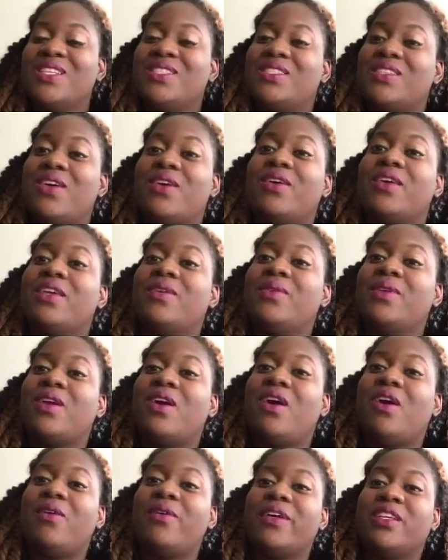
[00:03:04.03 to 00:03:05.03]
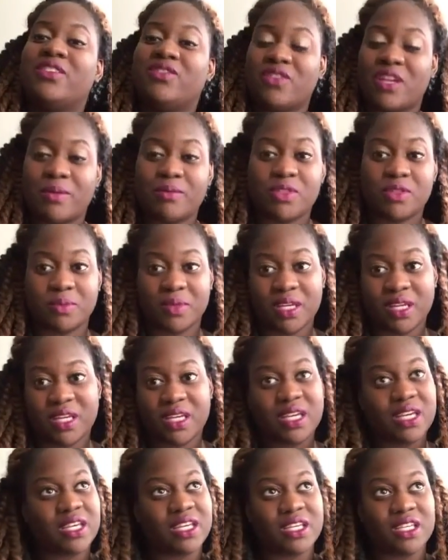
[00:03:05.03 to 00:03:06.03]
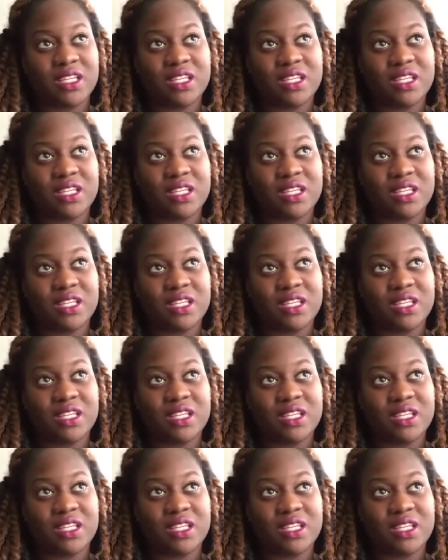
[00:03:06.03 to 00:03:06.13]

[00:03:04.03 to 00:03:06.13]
So he would always rep Jamaica.